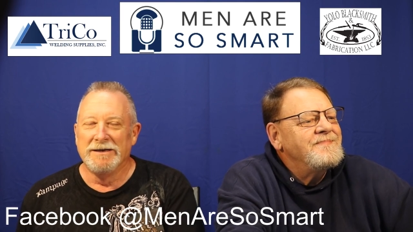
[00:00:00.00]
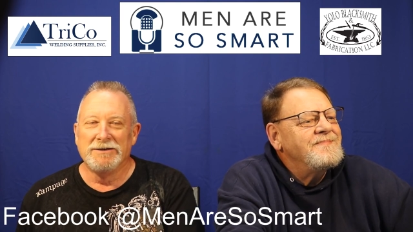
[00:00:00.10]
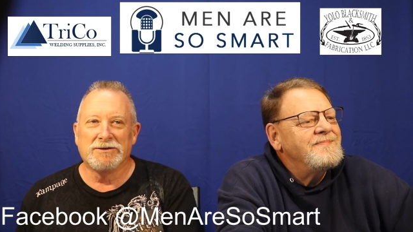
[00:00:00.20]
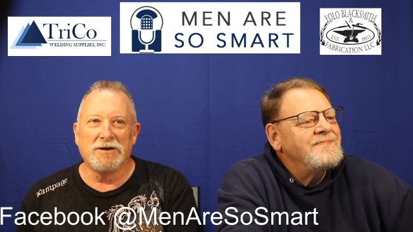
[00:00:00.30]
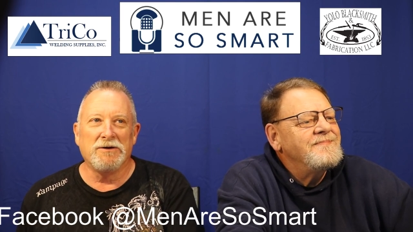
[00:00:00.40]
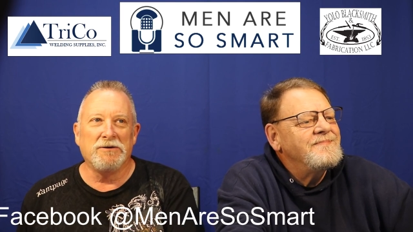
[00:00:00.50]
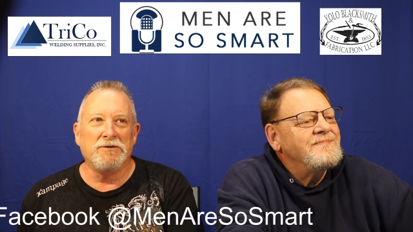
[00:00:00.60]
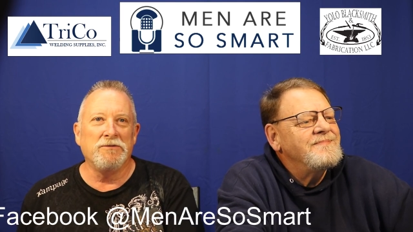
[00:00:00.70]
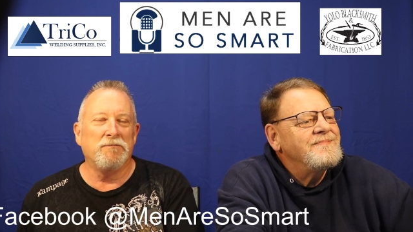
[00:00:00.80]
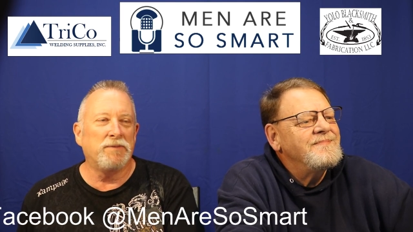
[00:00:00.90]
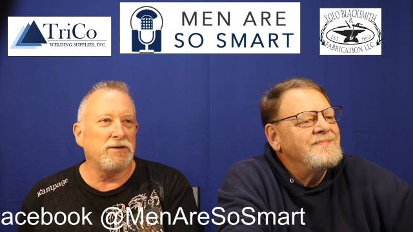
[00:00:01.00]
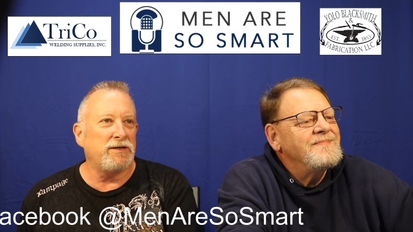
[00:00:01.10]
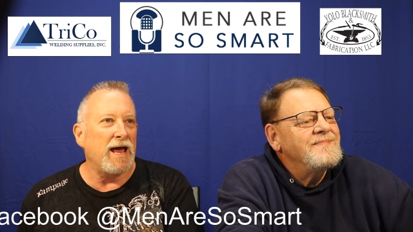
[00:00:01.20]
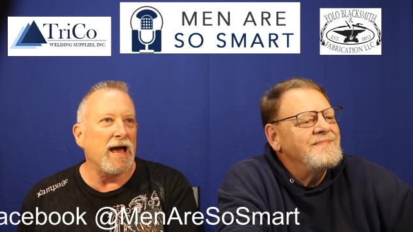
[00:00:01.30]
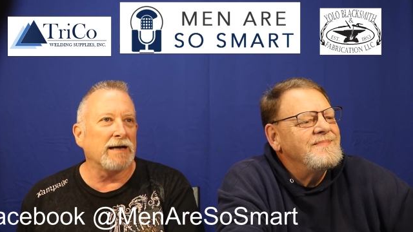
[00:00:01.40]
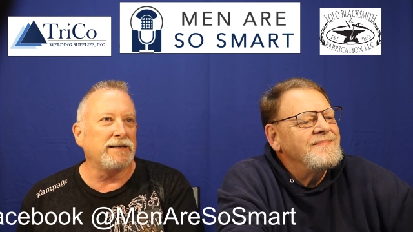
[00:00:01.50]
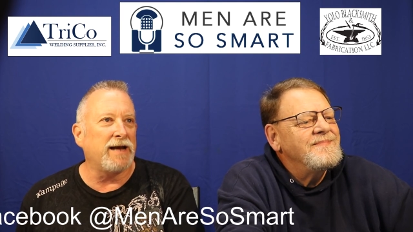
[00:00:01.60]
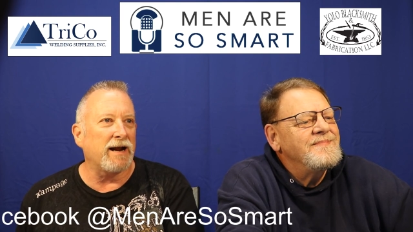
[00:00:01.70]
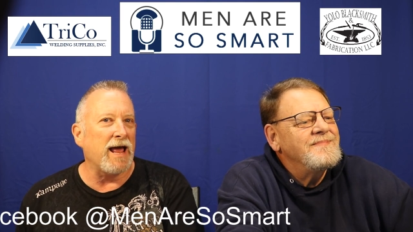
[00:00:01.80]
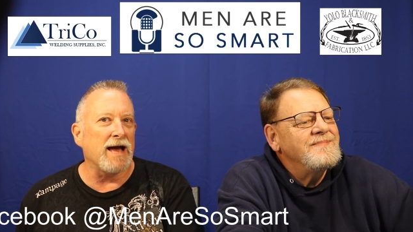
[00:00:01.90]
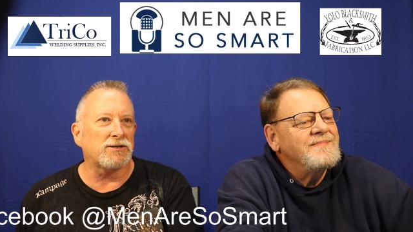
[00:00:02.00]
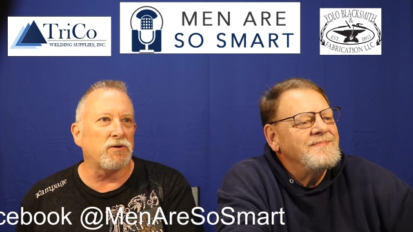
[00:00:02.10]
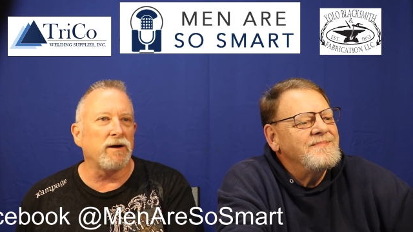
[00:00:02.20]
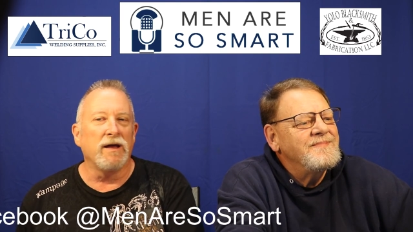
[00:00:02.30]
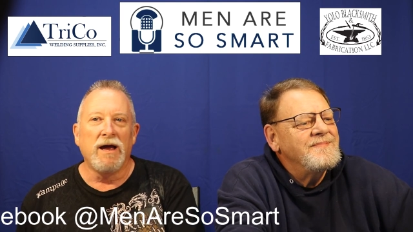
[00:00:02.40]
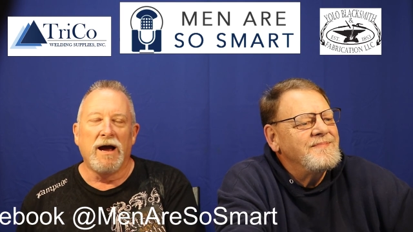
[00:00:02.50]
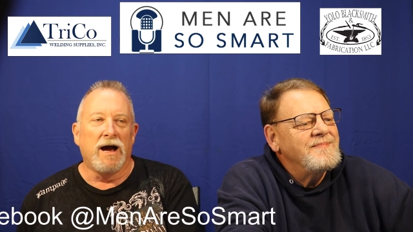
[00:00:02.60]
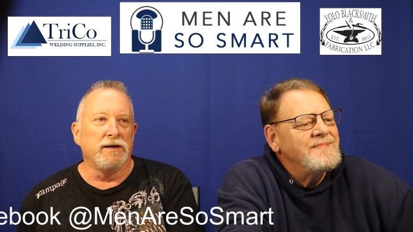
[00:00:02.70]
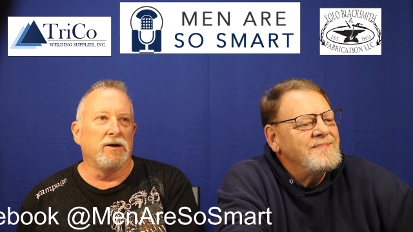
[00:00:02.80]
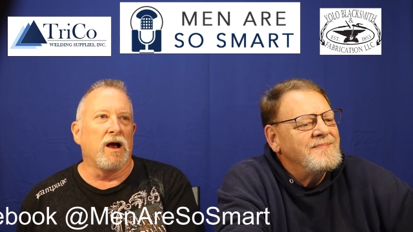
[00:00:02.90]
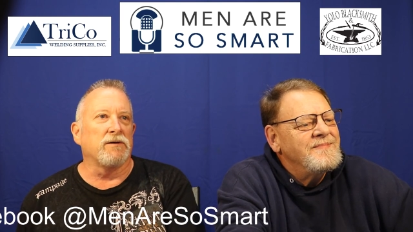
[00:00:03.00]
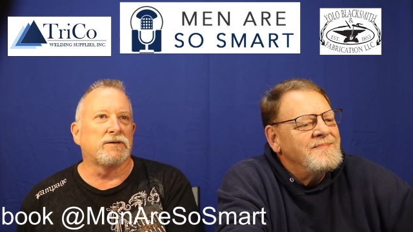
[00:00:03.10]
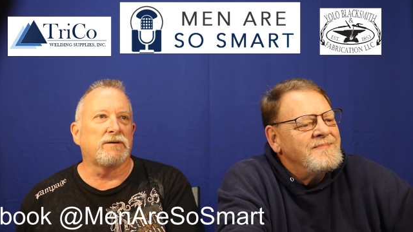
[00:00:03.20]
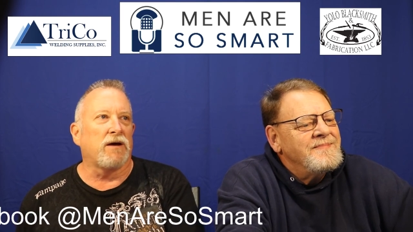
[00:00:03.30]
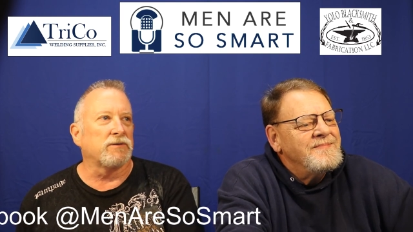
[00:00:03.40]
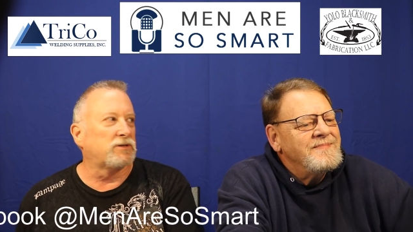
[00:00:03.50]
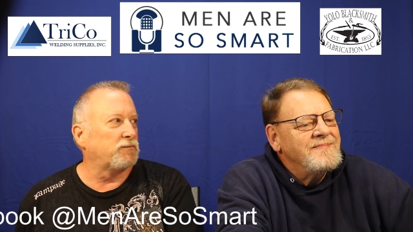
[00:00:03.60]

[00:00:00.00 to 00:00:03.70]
Speaker 1: So, but yeah, you got to ask around. You know, I always, I always